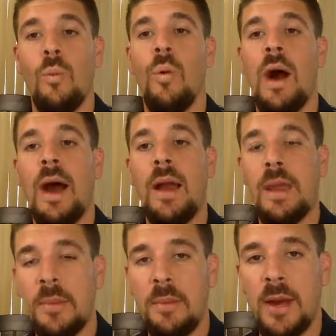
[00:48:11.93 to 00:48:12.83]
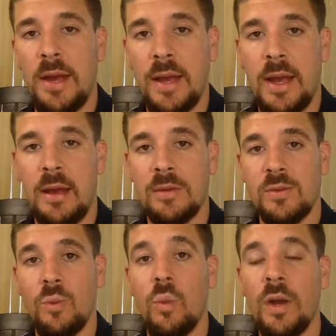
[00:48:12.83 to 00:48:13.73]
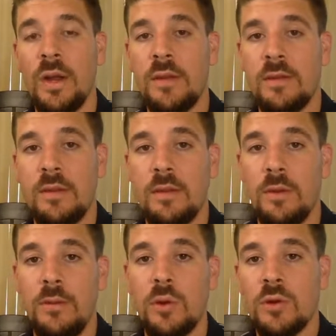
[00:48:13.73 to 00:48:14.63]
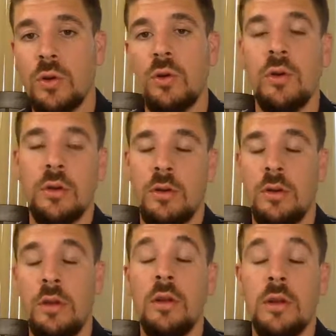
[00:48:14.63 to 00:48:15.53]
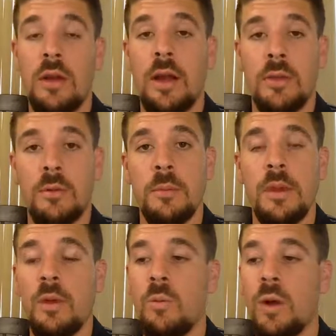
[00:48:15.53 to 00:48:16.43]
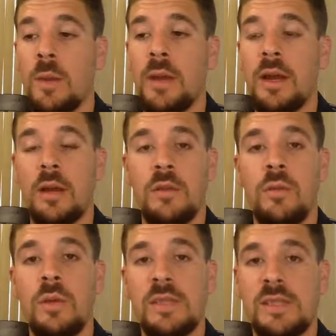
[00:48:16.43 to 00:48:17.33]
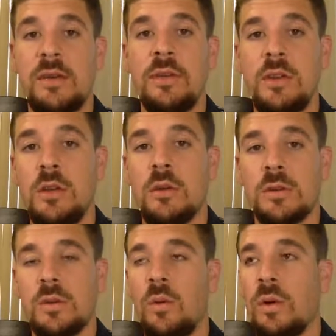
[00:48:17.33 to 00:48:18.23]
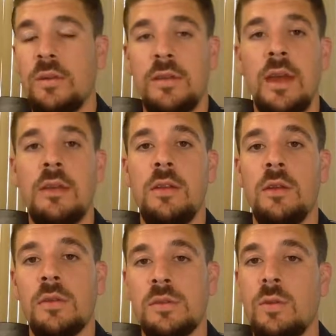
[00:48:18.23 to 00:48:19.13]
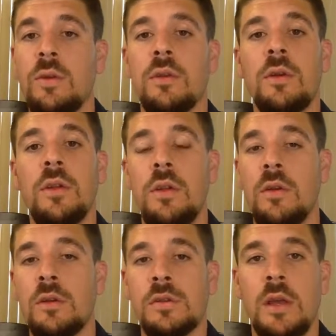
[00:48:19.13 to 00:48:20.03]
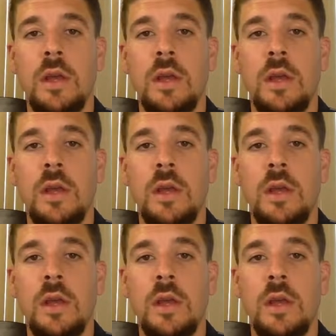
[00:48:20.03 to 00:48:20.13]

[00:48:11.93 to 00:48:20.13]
Why am I buying a house? What is the future looking like for me? What am I going to do in 7 years or in 10 years or in 30 years?